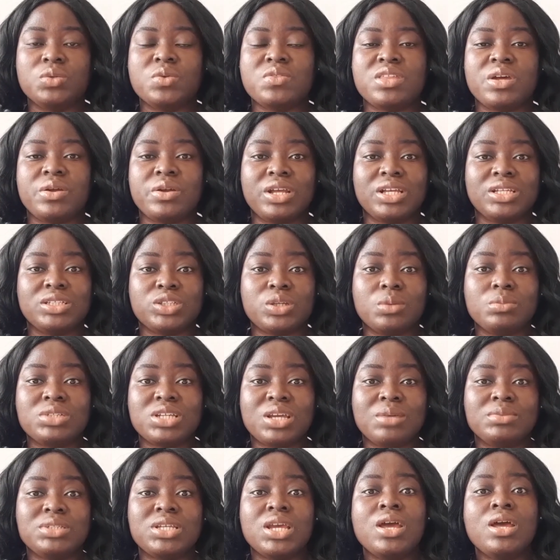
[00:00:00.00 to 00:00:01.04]
There are
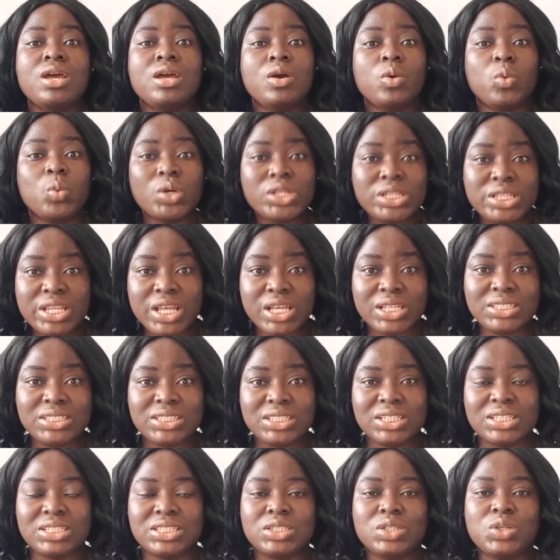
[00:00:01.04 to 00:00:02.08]
sometimes
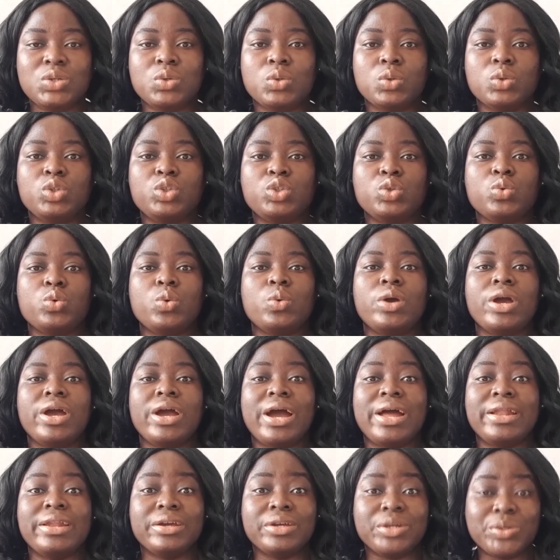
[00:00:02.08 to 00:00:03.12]
witnesses to
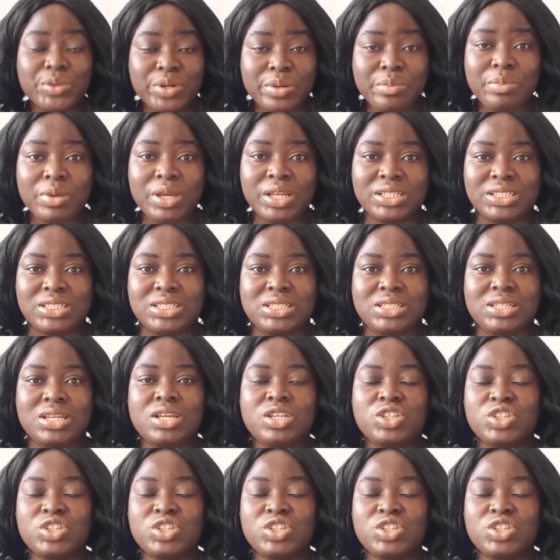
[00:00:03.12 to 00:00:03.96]
an agreement,